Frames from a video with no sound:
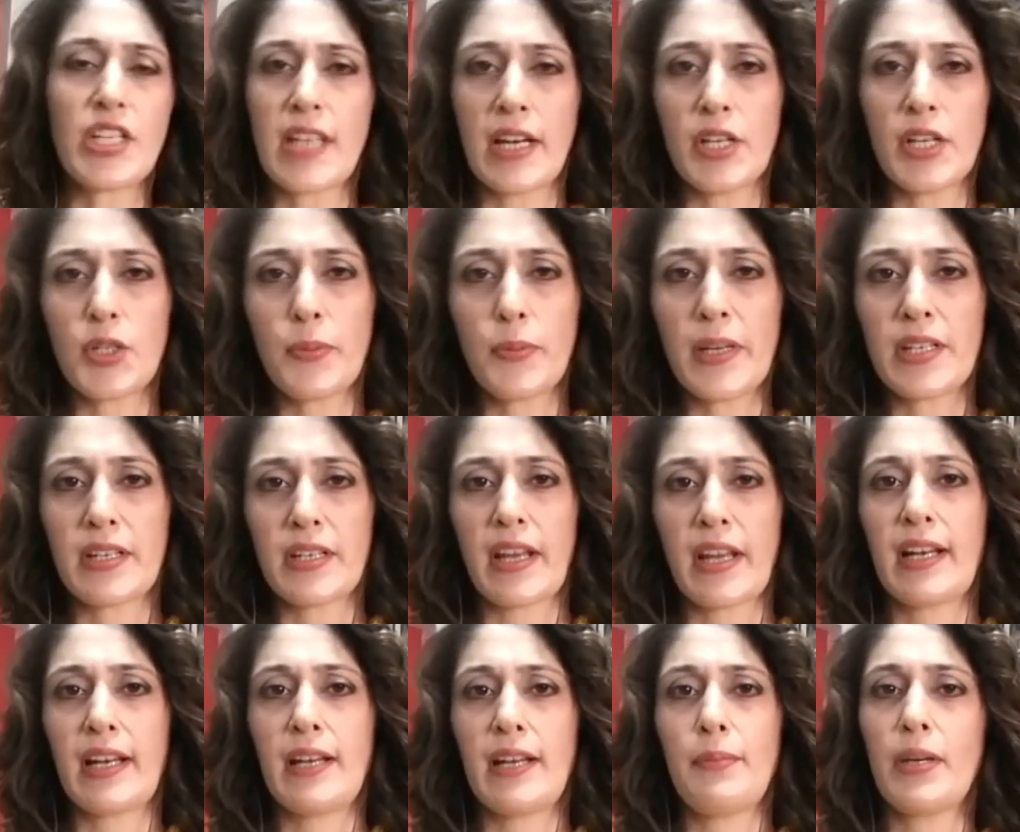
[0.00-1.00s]
it to me
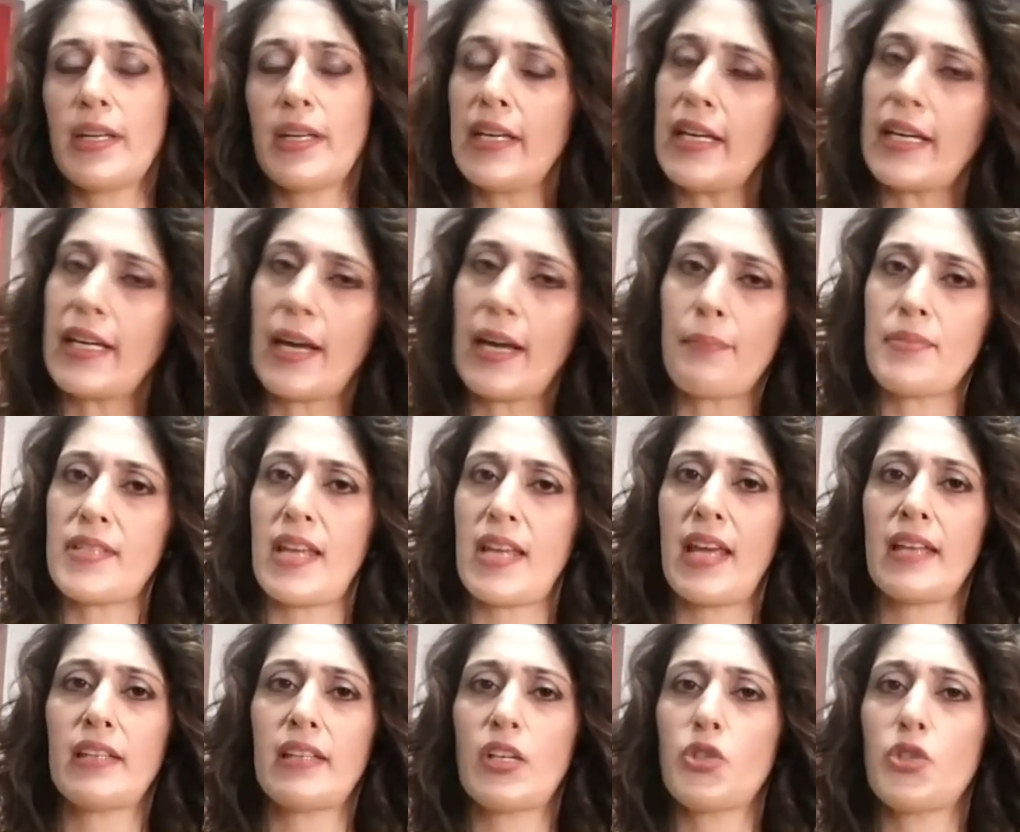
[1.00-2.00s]
directly, but he kept
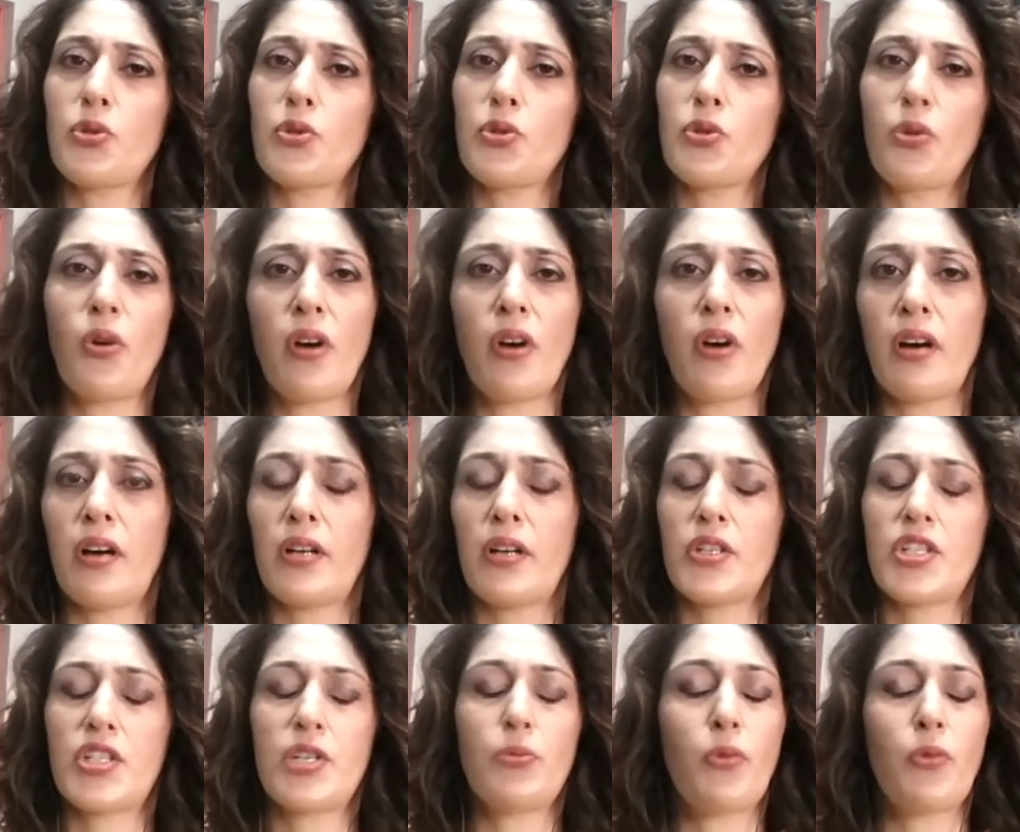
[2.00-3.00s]
saying that, her,
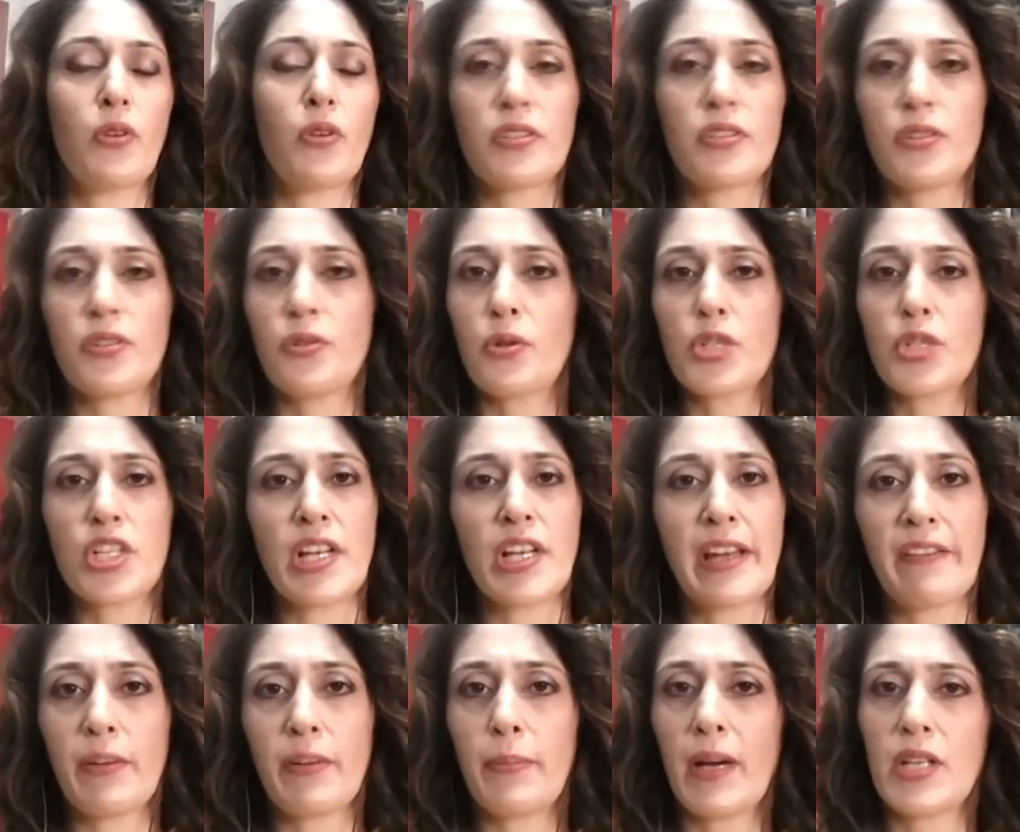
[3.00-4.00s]
she won't, she'll
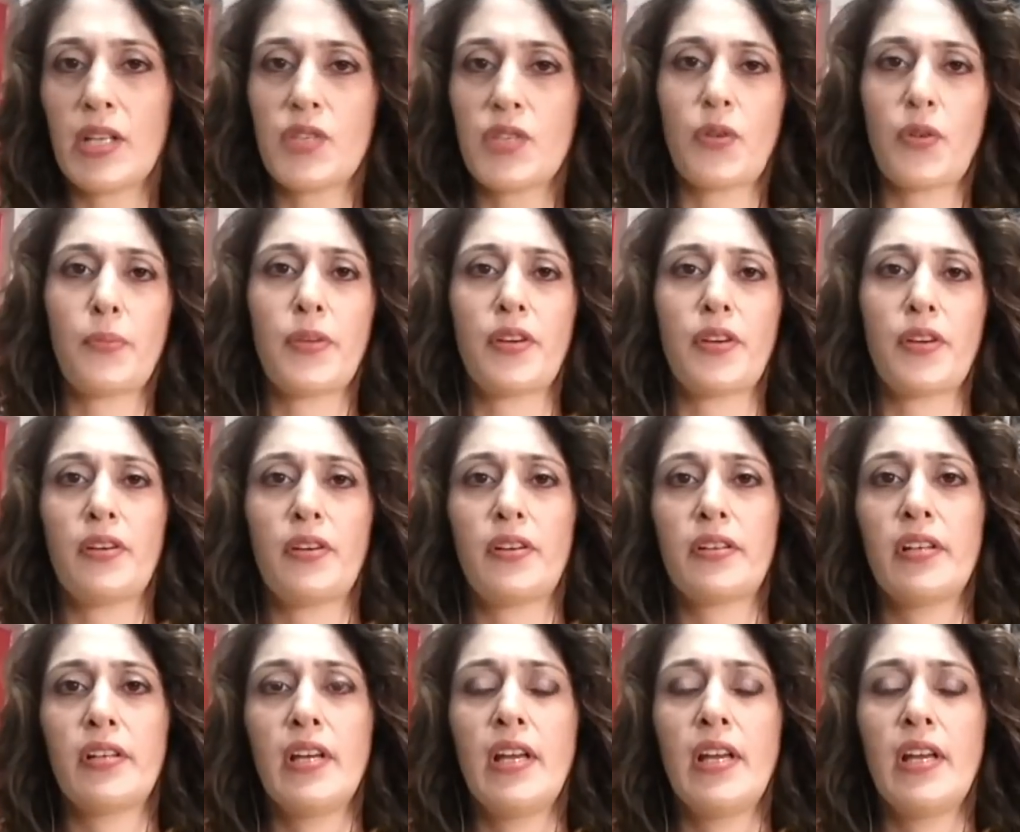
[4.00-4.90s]
never budge from here.